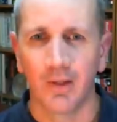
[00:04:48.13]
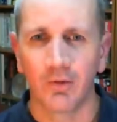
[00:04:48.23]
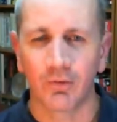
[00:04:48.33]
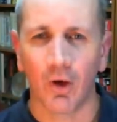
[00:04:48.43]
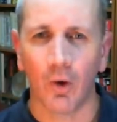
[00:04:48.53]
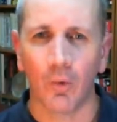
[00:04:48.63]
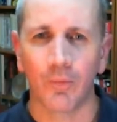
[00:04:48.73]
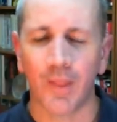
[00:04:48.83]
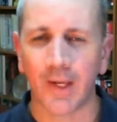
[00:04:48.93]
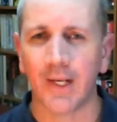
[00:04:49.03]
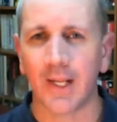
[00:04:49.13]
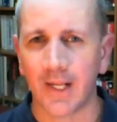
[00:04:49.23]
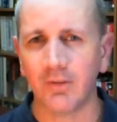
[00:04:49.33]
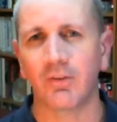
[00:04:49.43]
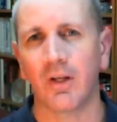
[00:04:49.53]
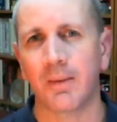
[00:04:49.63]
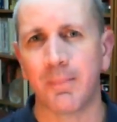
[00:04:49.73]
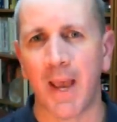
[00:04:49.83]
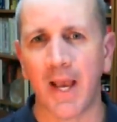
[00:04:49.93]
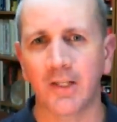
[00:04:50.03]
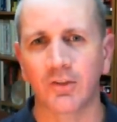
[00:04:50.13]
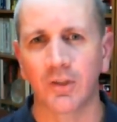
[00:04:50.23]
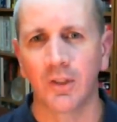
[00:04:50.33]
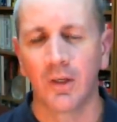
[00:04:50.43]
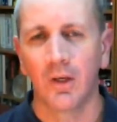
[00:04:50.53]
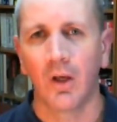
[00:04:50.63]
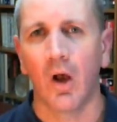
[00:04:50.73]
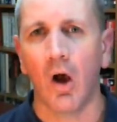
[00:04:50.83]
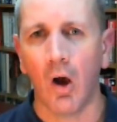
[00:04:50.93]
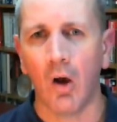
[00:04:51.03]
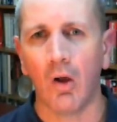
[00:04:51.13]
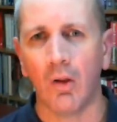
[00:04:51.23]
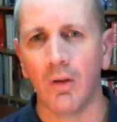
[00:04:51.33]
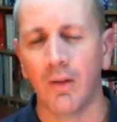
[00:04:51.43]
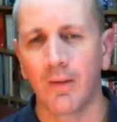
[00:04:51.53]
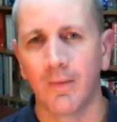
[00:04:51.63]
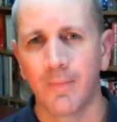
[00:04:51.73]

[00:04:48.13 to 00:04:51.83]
So they can instantly match all